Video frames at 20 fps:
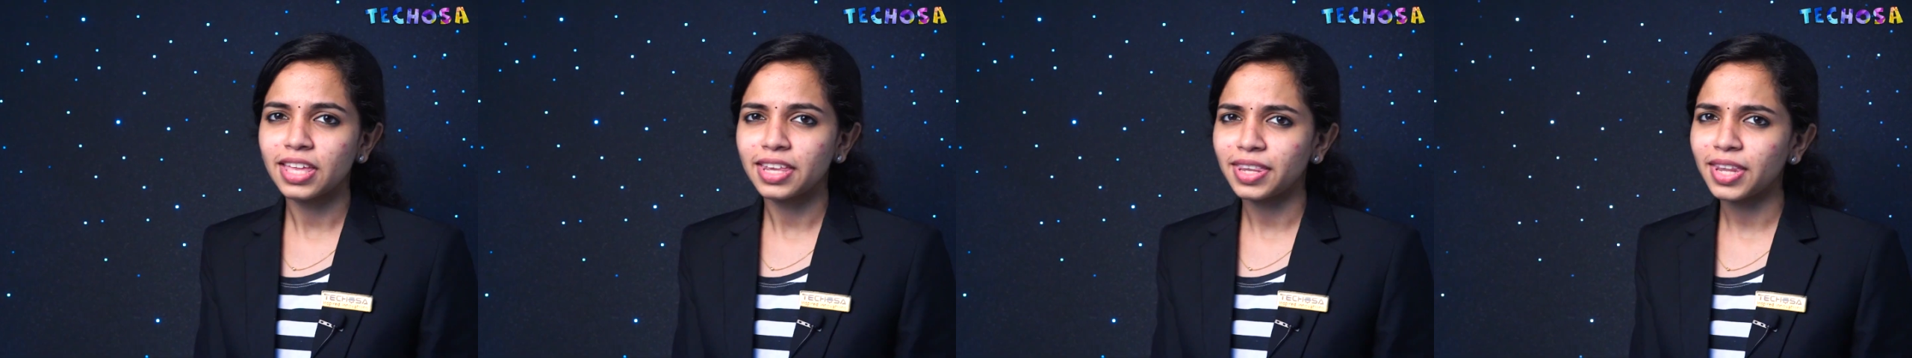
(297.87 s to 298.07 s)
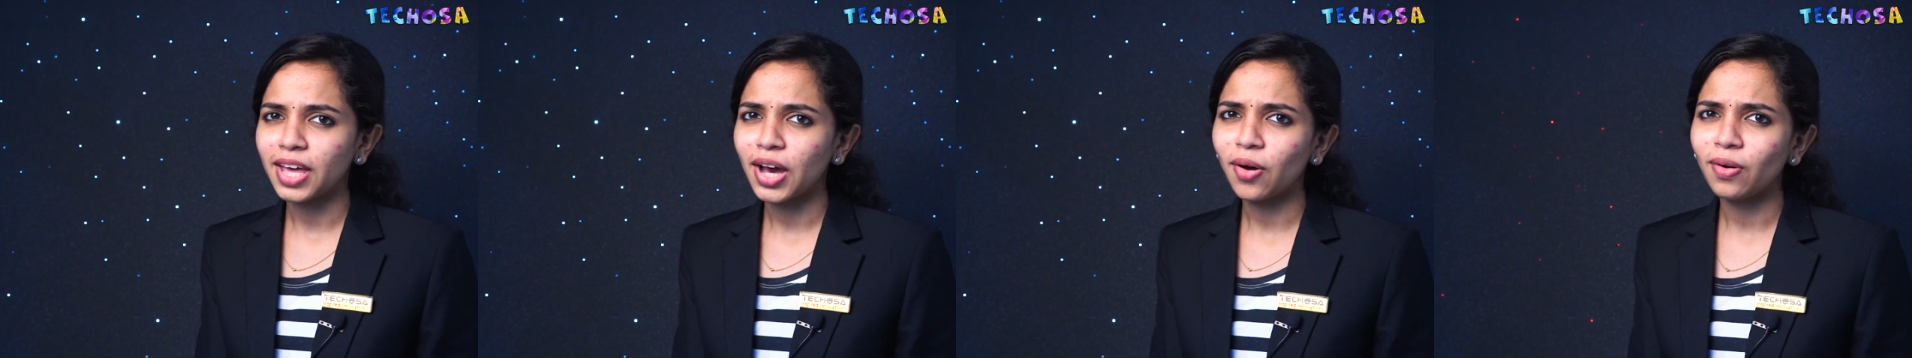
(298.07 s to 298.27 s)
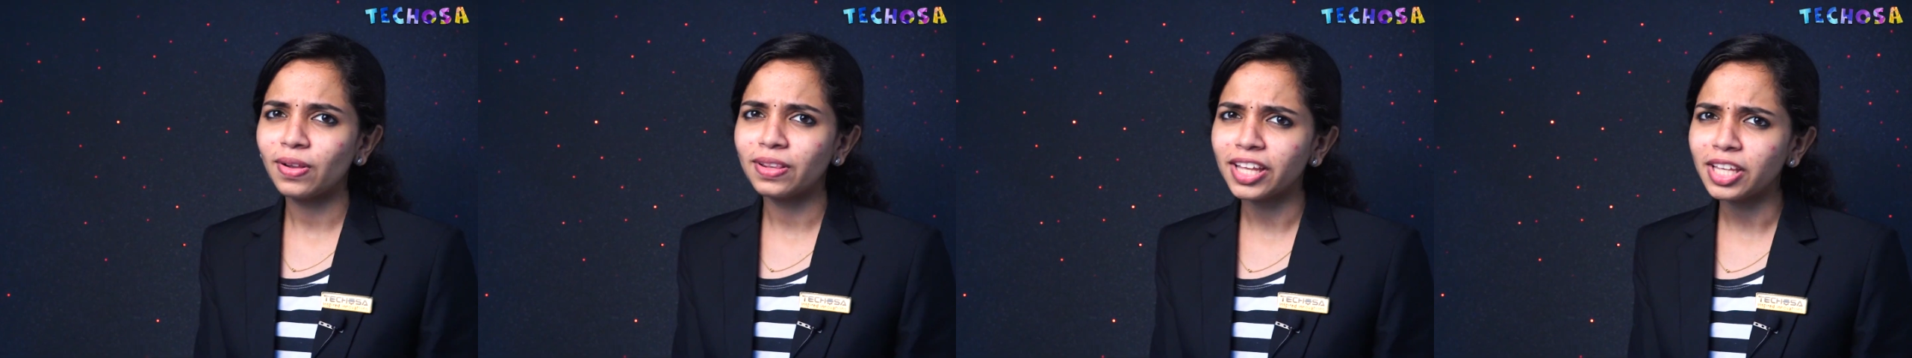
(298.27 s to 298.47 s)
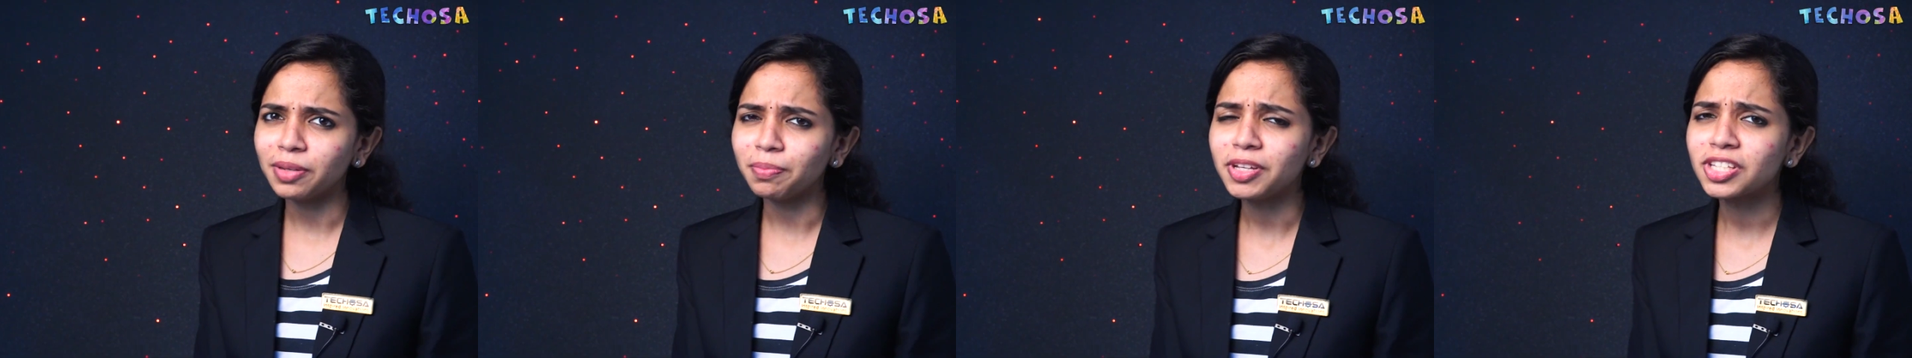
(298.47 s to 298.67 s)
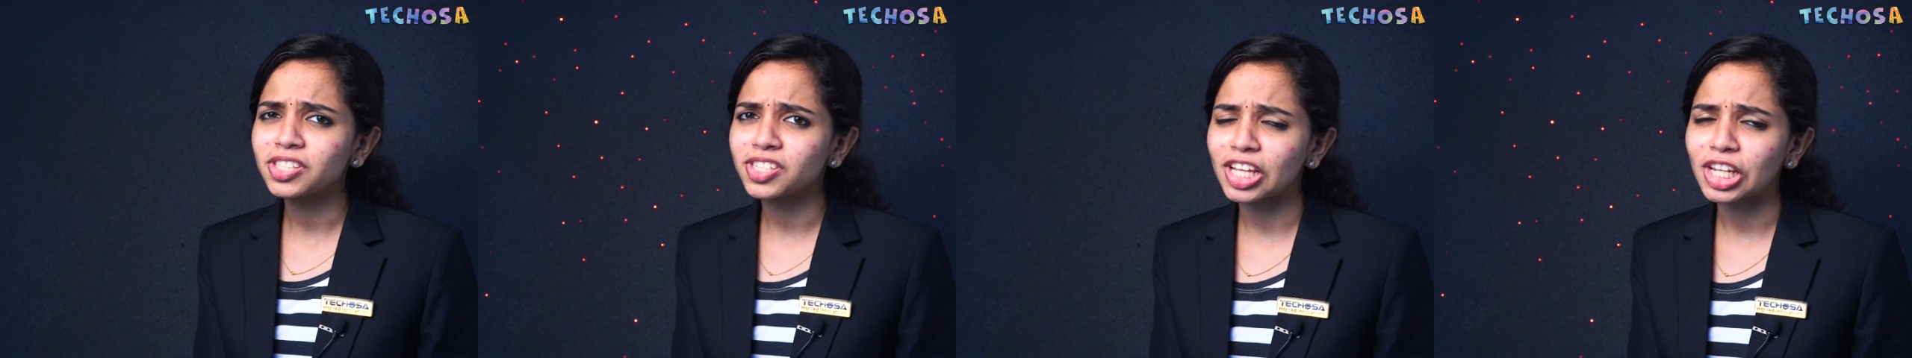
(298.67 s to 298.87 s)
Now, let
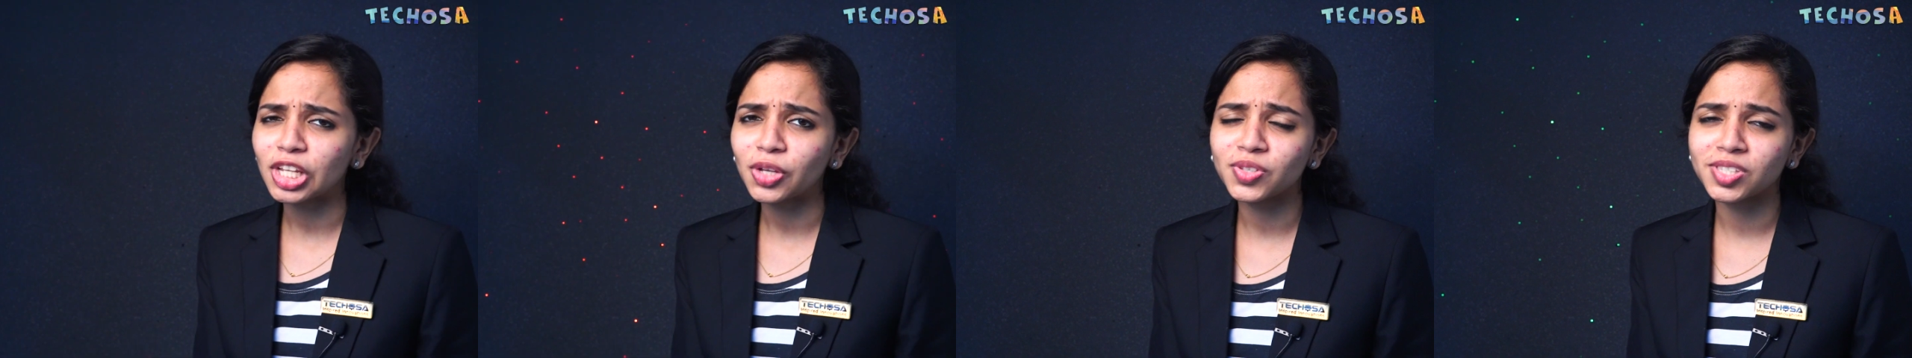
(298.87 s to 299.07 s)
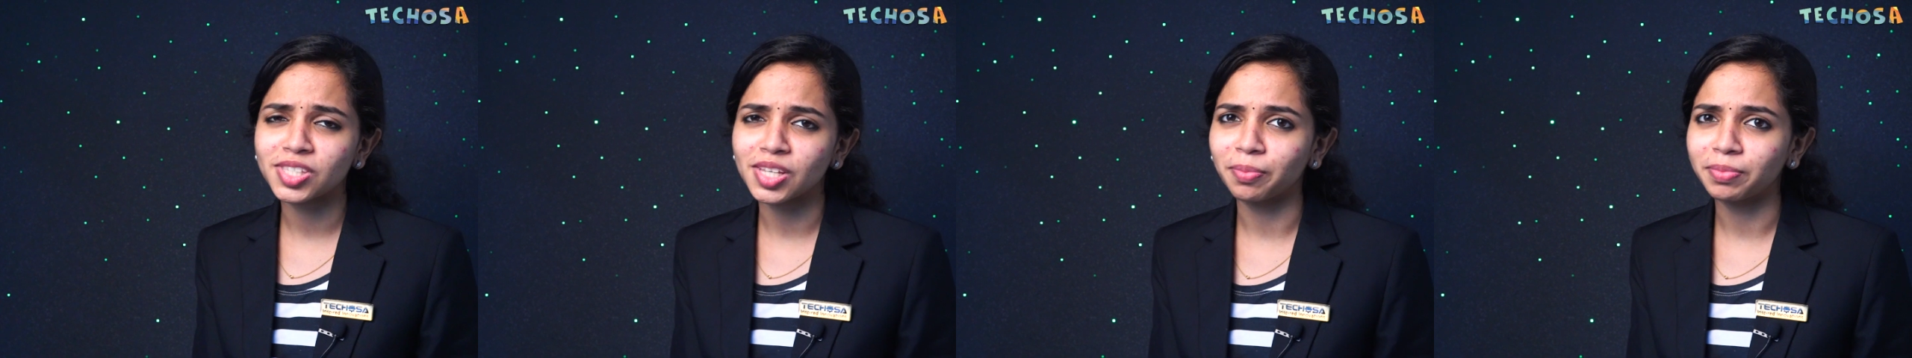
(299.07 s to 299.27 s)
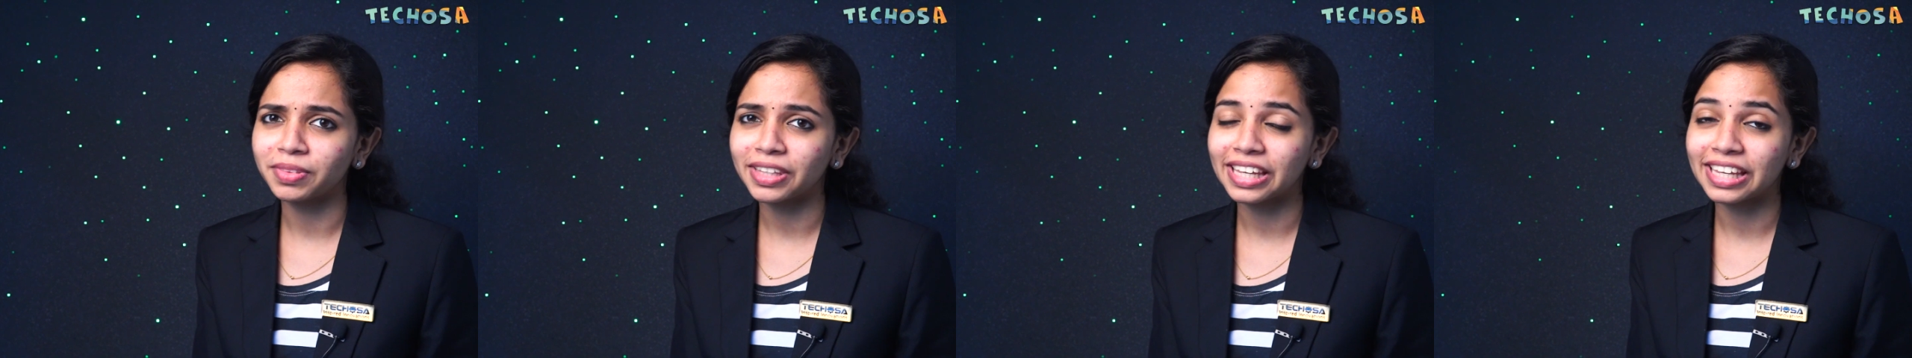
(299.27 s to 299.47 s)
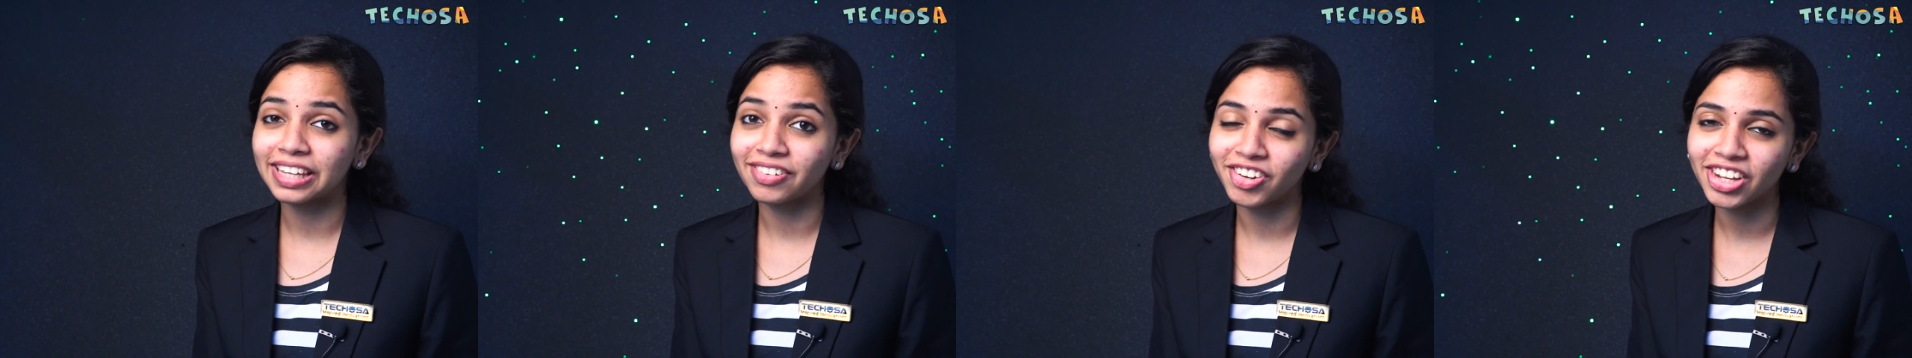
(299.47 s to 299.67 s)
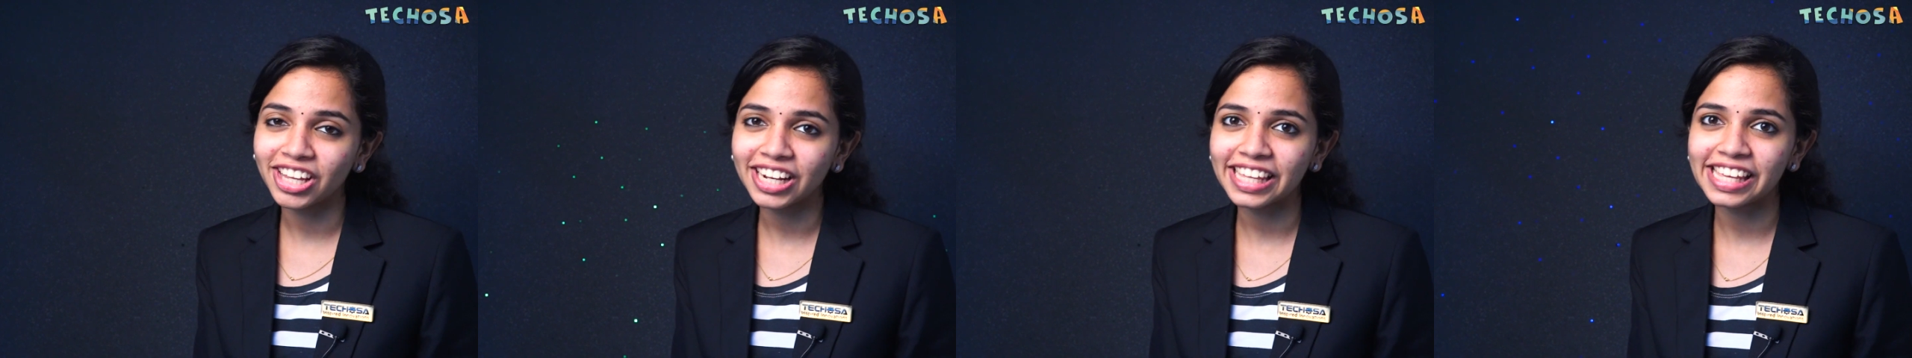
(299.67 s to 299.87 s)
me tell you something
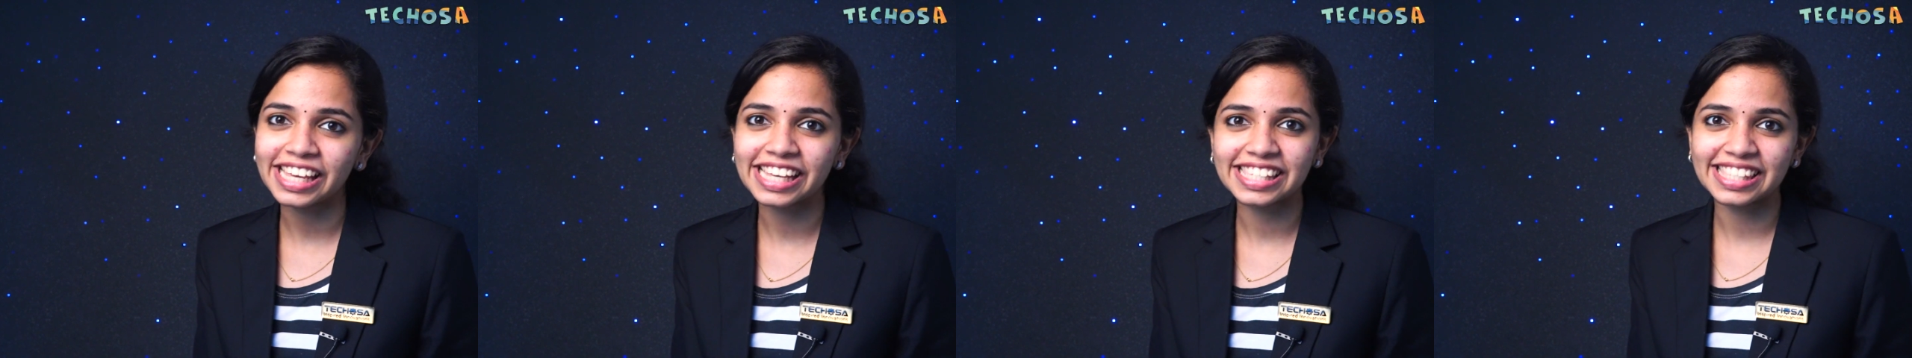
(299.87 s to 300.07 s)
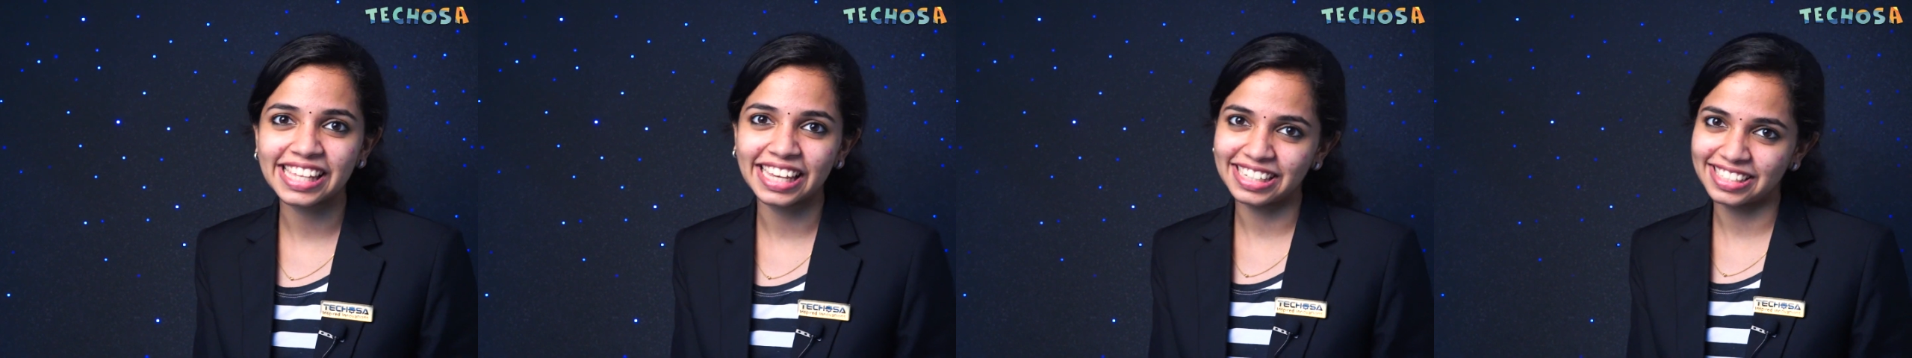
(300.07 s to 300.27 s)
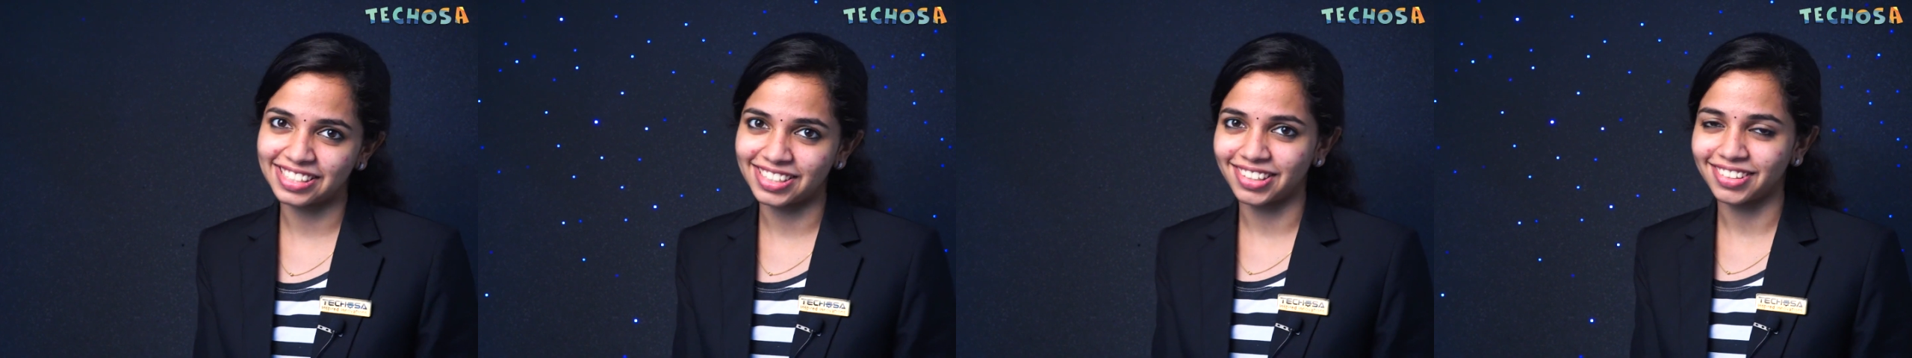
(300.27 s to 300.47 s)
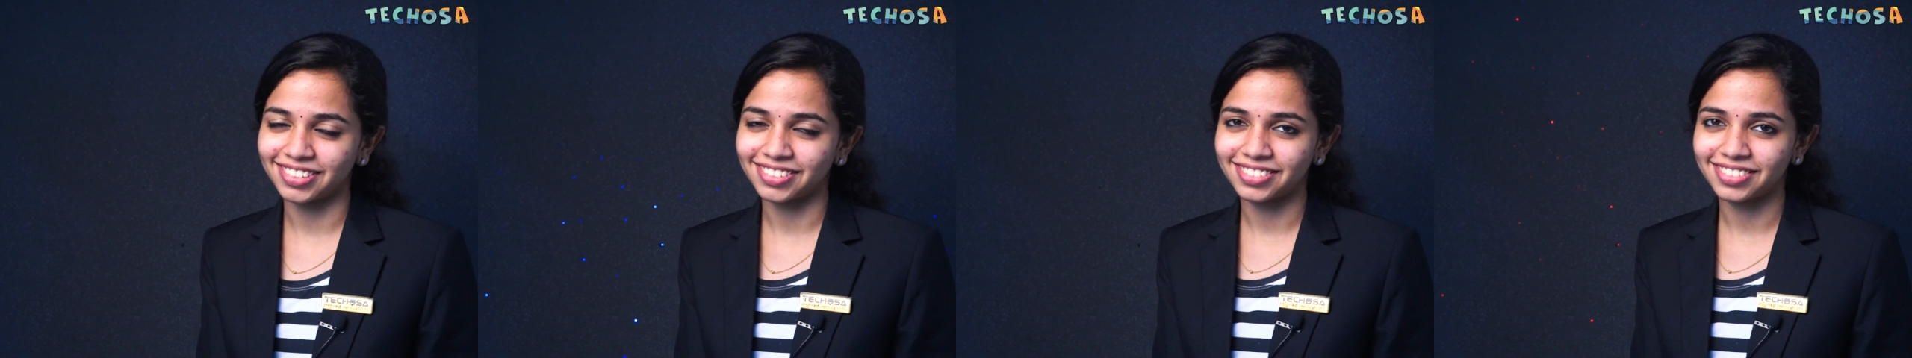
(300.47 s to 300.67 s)
really exciting.